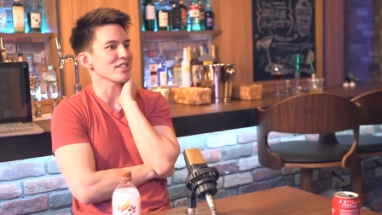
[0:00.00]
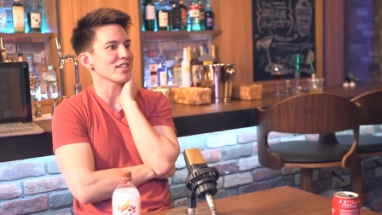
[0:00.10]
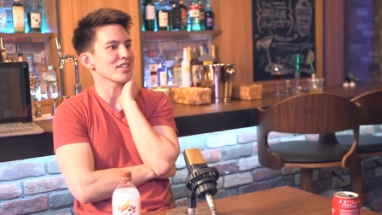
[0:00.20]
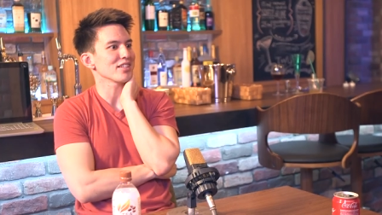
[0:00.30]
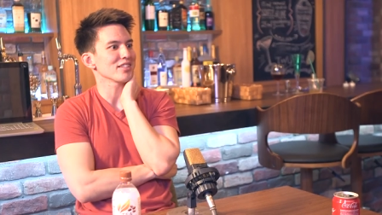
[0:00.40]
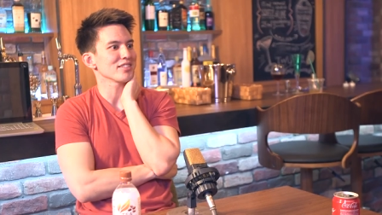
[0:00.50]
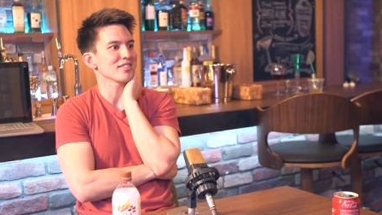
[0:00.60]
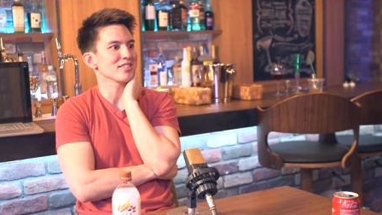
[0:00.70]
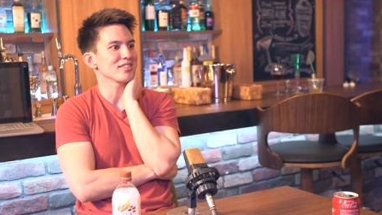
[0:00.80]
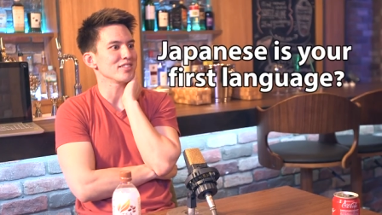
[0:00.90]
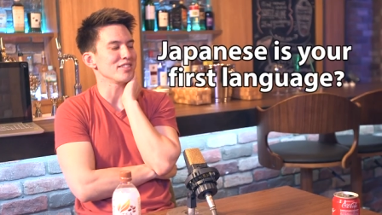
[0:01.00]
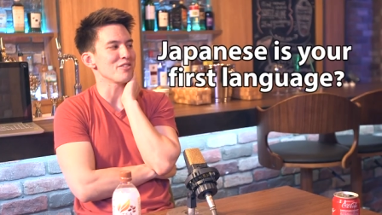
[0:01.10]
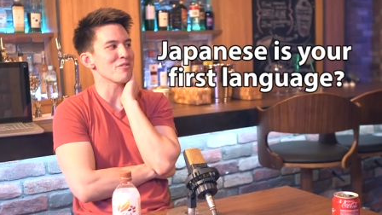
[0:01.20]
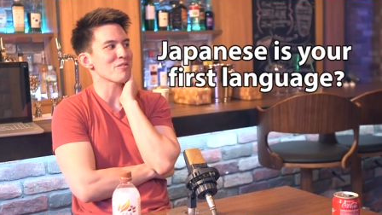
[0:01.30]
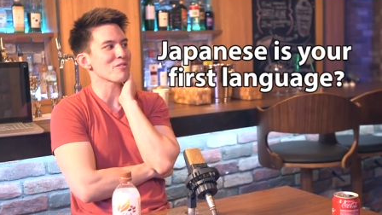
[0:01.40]
like
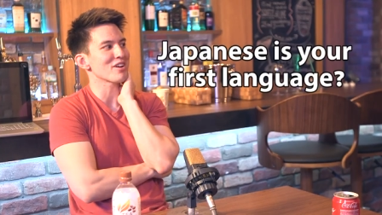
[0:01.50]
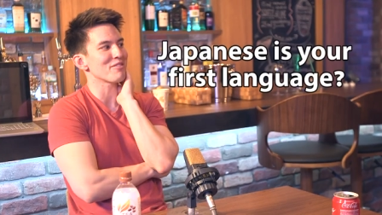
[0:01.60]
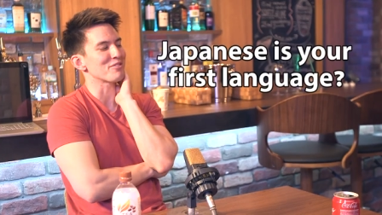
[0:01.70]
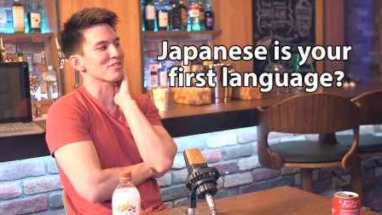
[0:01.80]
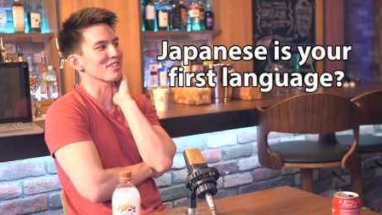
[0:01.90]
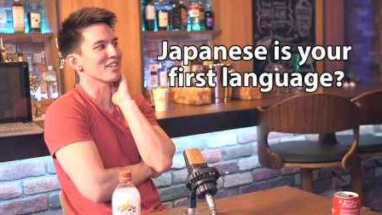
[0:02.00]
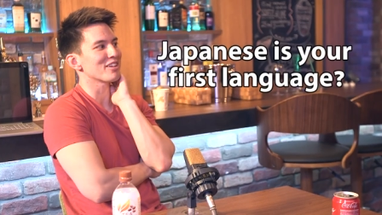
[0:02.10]
Nihongo ga first